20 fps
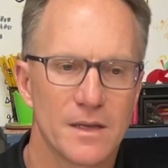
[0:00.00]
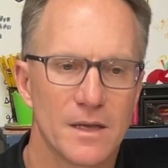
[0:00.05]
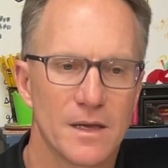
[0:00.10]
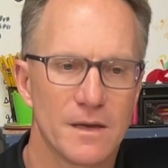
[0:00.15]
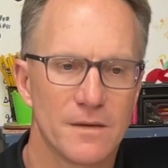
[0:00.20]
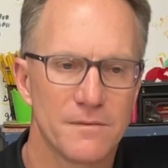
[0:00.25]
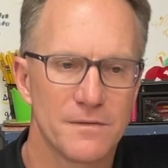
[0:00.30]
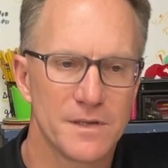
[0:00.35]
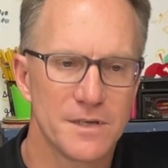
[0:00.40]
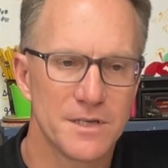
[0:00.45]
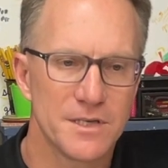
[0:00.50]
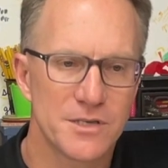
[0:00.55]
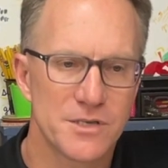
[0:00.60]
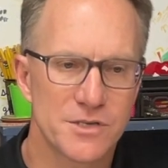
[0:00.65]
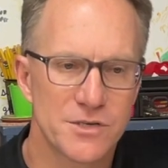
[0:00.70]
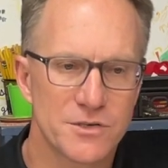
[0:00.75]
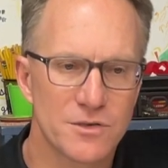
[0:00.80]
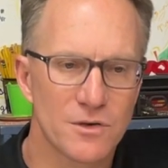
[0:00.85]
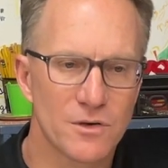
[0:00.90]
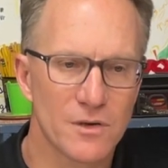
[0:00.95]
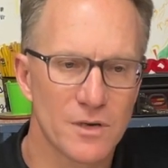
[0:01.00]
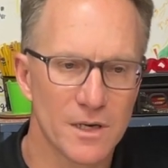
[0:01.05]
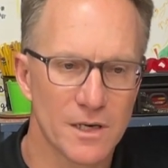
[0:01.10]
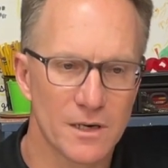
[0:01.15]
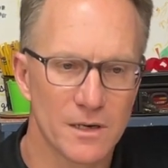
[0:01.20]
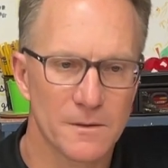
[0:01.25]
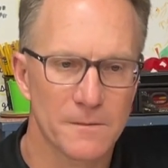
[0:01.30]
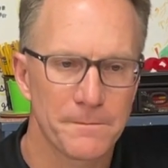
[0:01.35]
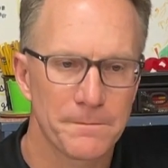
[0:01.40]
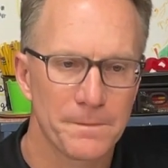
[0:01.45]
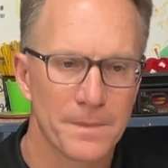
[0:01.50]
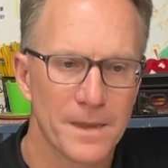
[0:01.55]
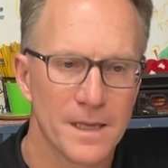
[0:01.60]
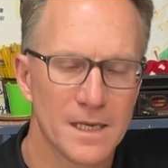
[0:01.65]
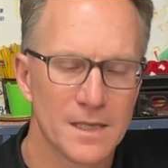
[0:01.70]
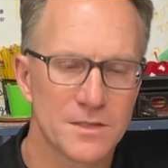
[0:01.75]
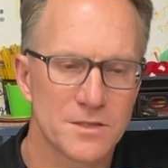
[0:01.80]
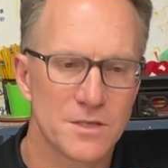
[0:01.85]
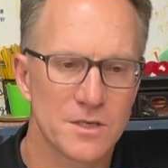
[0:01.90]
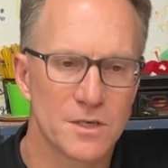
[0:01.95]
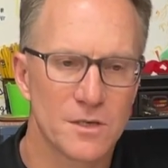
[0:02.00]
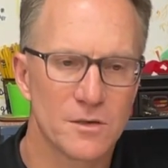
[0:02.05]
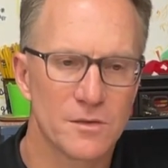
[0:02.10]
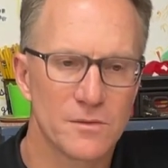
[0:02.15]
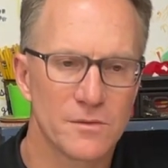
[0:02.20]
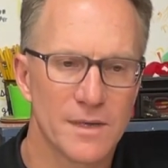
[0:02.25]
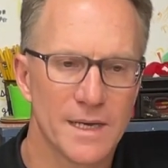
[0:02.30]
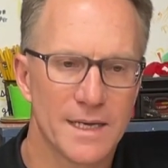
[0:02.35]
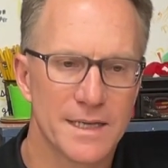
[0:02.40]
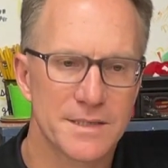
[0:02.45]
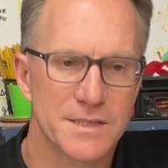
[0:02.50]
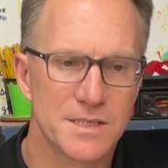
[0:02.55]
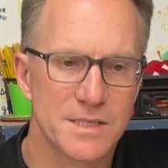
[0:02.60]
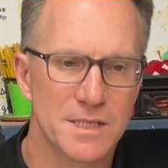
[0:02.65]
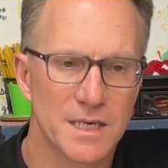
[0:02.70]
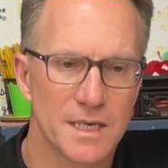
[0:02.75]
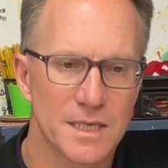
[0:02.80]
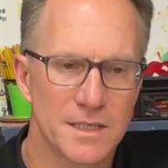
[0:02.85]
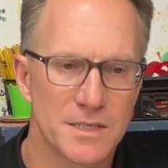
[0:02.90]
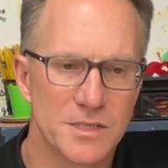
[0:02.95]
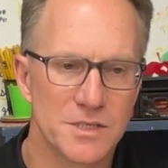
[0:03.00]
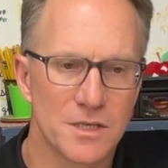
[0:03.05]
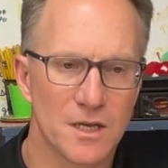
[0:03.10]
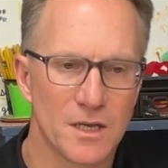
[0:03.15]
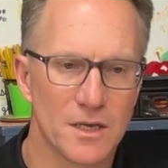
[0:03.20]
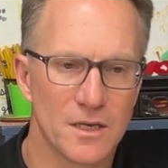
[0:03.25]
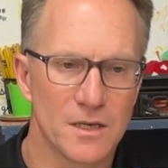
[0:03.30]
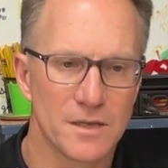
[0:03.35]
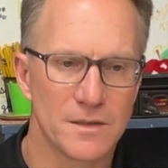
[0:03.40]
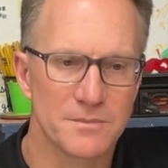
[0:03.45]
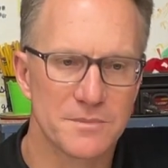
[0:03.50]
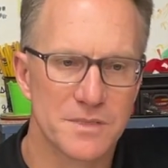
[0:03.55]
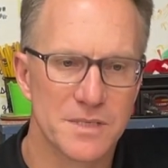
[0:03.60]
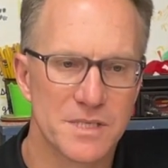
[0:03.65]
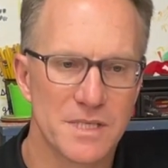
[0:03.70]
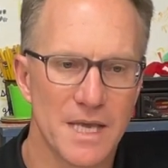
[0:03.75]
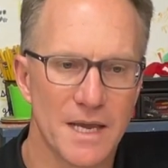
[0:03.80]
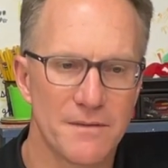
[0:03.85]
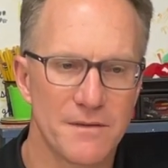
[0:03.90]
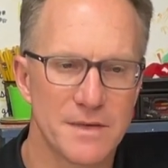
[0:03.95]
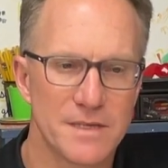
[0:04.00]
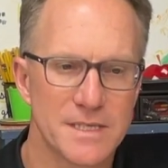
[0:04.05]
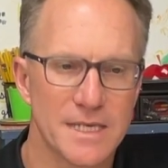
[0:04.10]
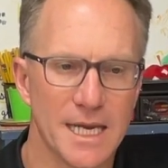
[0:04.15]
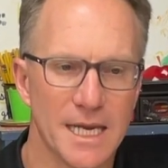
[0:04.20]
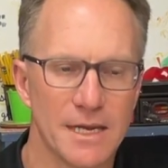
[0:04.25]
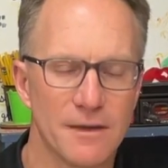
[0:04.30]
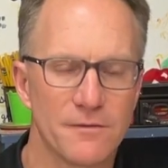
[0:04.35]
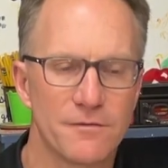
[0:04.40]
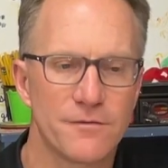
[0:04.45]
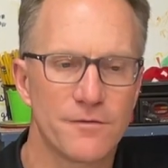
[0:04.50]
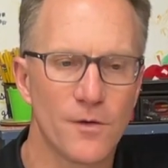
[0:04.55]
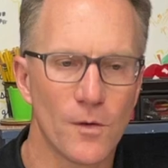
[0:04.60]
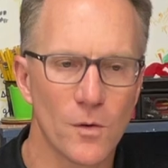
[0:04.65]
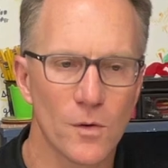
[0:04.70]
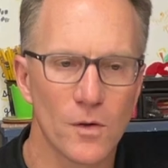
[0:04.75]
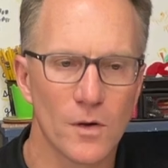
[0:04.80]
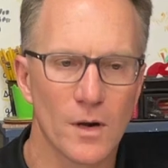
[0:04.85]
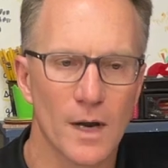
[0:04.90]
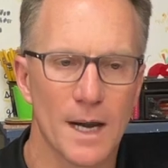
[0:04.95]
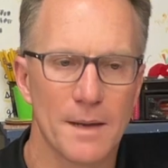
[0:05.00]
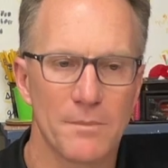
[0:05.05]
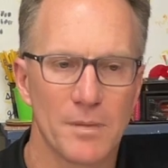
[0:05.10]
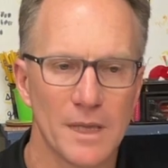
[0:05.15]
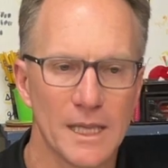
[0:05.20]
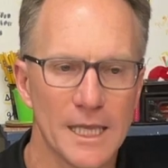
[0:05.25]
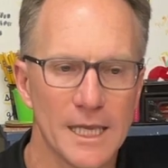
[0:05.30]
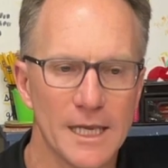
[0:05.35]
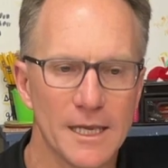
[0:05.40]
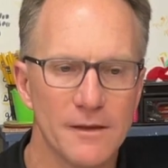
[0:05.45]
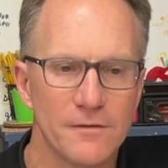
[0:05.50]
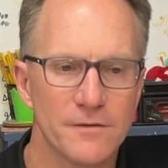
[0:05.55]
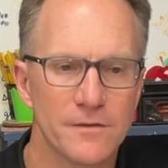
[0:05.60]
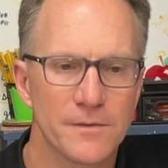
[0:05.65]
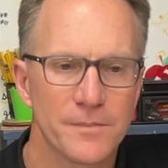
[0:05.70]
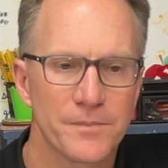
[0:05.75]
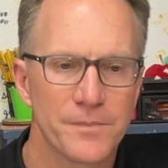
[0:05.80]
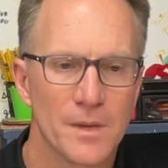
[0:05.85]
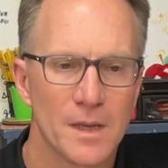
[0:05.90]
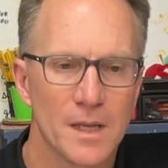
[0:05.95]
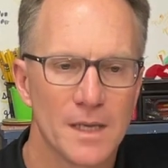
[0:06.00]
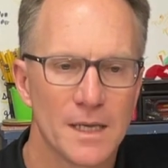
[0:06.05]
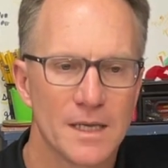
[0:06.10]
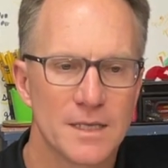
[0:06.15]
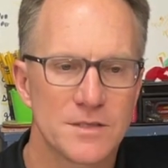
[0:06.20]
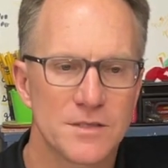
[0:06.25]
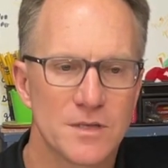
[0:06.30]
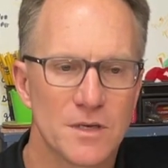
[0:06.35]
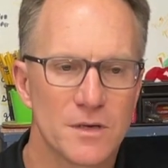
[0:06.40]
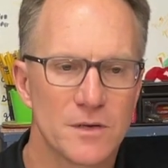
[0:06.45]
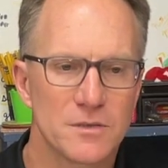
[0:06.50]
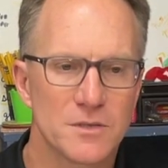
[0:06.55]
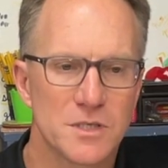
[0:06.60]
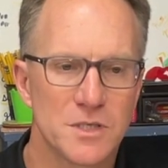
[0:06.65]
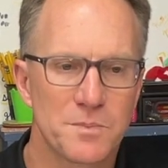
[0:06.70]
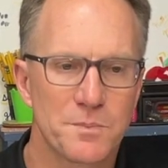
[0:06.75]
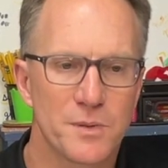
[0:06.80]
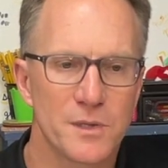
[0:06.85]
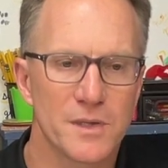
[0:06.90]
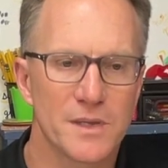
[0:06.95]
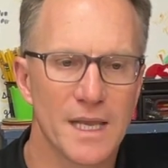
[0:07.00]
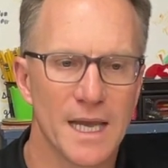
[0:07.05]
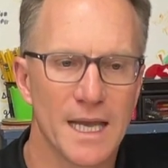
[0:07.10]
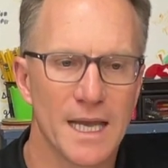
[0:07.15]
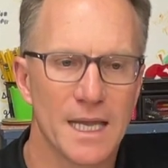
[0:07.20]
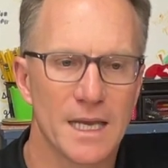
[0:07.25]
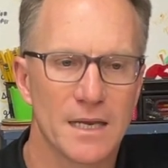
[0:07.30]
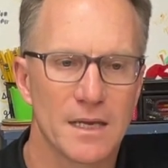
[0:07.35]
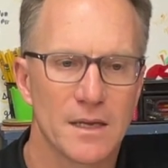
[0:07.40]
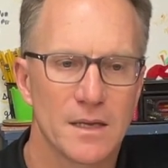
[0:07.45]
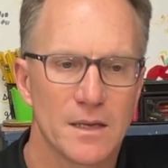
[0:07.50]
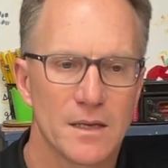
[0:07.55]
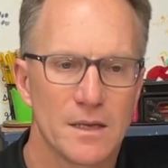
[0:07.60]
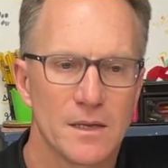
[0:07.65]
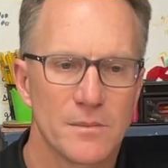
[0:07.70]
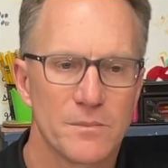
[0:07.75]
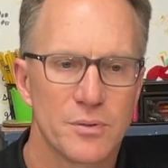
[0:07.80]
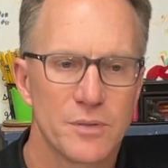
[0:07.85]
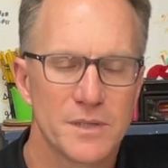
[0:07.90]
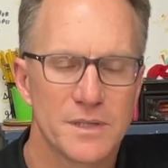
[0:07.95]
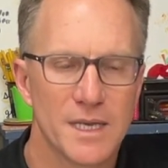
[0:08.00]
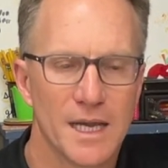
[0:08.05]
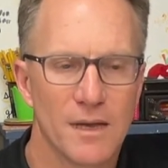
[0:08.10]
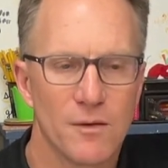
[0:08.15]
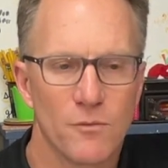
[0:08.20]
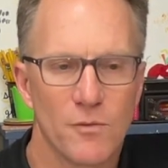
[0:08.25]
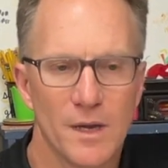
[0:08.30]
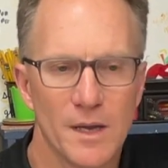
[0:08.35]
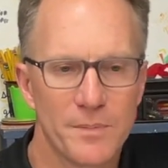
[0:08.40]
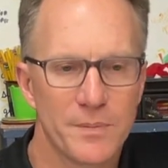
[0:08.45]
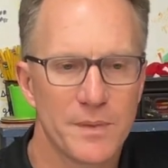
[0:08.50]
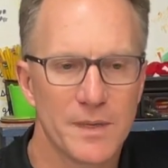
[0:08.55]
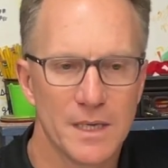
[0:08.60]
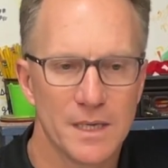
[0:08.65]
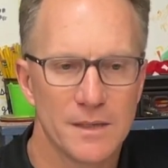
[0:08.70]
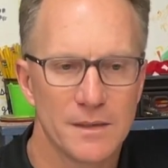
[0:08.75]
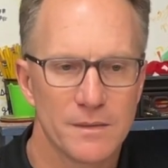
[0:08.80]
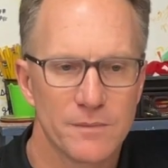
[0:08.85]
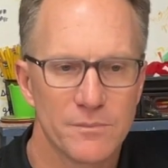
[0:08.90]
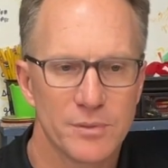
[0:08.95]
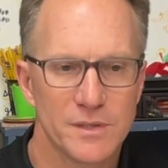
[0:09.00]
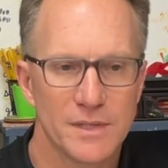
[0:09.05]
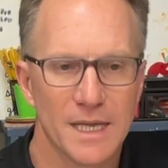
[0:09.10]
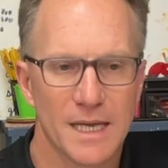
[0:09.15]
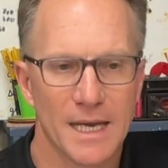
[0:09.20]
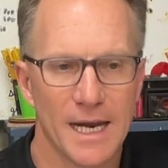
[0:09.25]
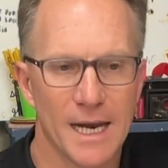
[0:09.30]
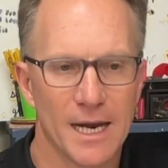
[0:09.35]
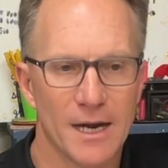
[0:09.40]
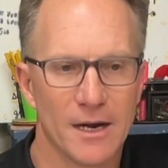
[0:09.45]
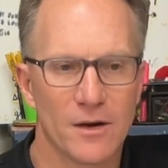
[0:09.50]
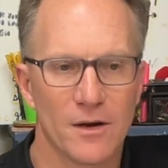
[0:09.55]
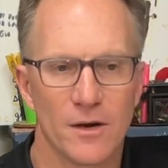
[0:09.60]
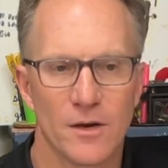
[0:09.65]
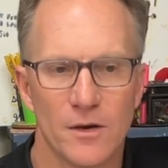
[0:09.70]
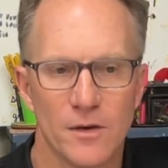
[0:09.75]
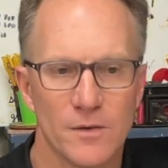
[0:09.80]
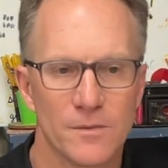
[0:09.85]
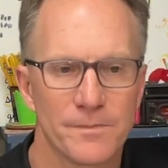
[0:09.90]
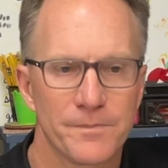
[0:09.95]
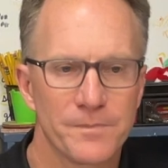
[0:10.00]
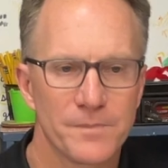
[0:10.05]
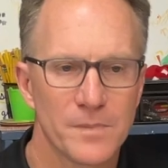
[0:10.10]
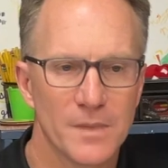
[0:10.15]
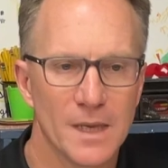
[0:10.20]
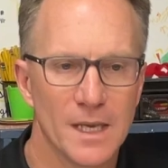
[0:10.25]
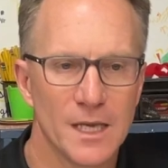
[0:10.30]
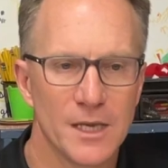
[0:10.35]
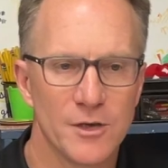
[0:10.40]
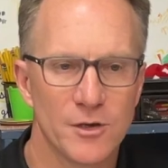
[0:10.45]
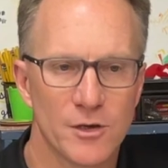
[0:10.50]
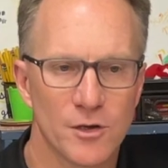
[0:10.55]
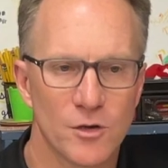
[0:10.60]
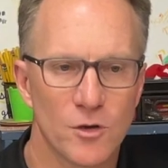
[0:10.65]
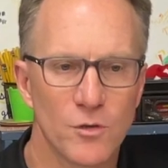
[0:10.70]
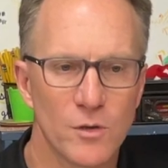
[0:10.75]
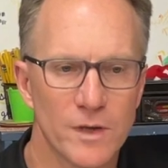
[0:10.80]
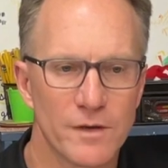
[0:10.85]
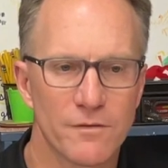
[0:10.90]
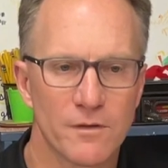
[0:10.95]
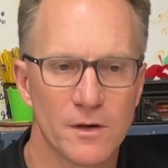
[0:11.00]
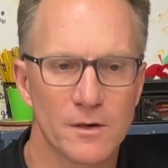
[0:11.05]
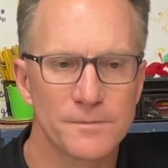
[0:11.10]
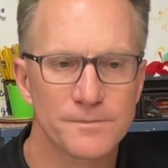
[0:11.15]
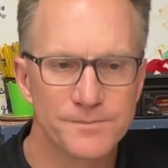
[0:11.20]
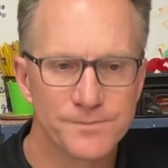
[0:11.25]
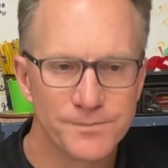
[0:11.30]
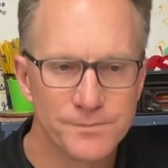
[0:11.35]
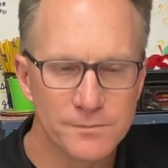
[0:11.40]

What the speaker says: of the destroyer. And so that's Psalm 17:4, I believe. And so just put that weapon, put that arrow in your quiver,